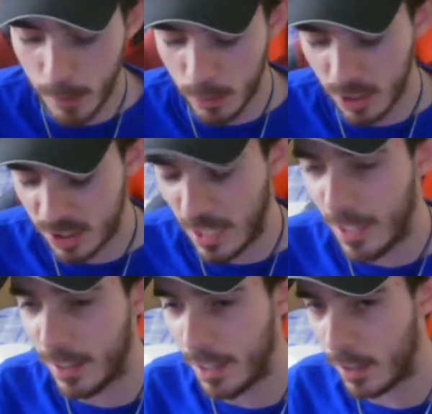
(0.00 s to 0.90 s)

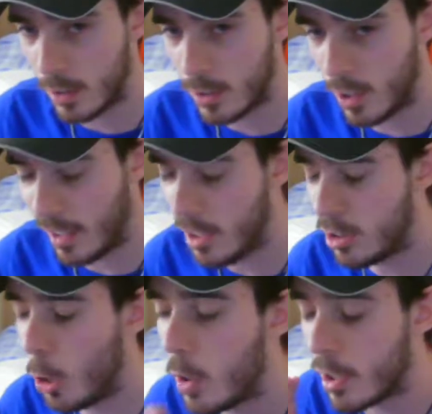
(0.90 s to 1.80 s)
understanding, at least
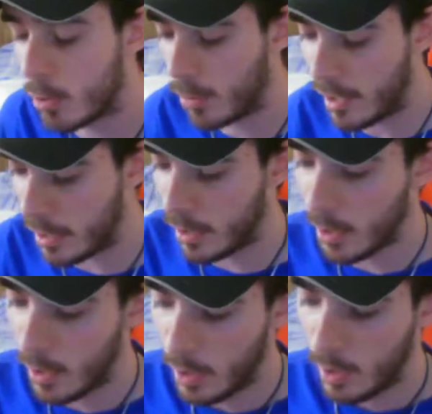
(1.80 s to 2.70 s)
to a degree,
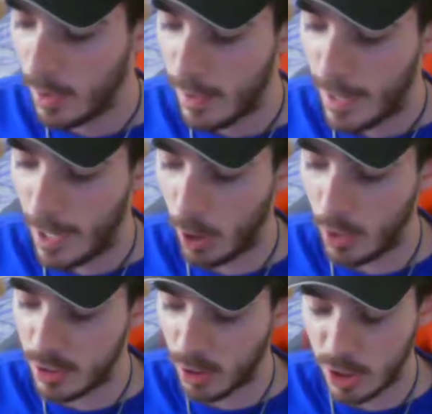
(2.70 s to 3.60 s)
how
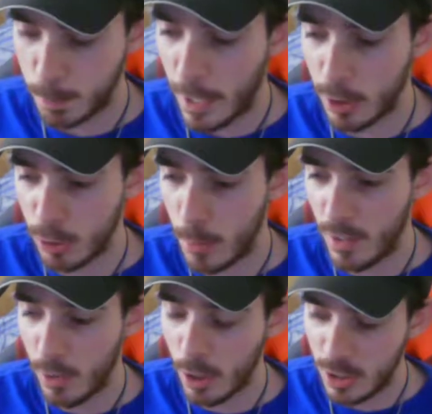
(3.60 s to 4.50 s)
it's on a spectrum and
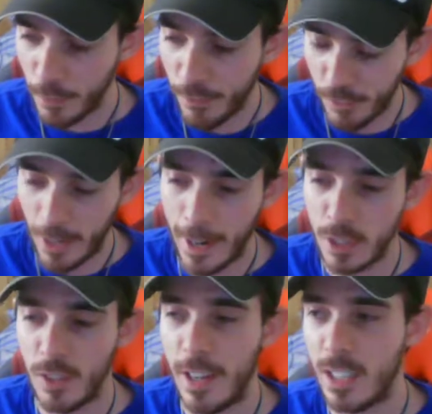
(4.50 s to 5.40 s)
there are different flags
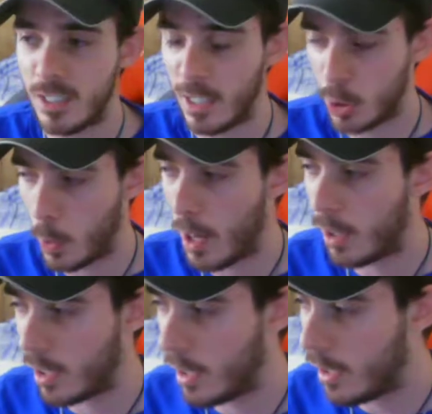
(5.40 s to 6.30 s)
for
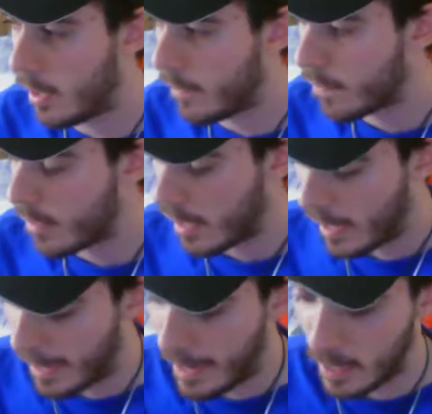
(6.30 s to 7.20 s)
asexuality,
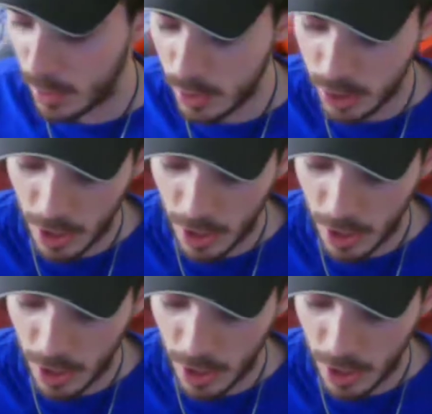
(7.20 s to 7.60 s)
and